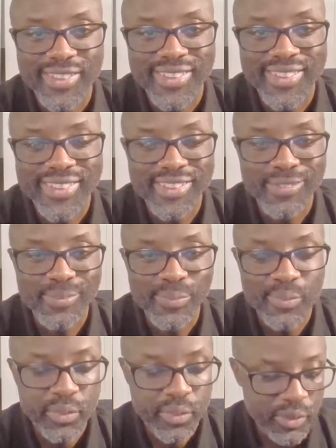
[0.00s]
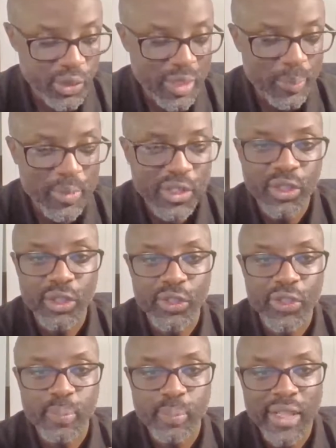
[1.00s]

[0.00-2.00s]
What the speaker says: um, Trump is no longer in